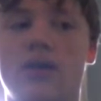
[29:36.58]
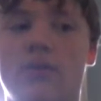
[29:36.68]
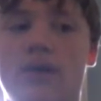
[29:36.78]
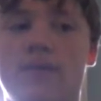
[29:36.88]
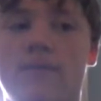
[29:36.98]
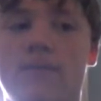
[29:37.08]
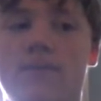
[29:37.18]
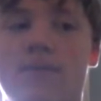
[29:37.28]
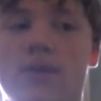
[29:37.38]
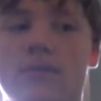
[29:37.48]
You know what?
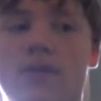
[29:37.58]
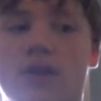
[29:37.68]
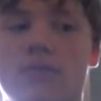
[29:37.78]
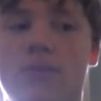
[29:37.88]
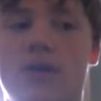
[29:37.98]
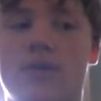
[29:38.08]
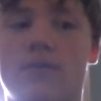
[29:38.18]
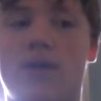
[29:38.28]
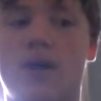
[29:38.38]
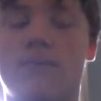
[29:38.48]
For Dr. Mario
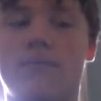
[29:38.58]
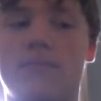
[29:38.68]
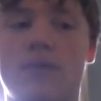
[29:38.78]
and Rob,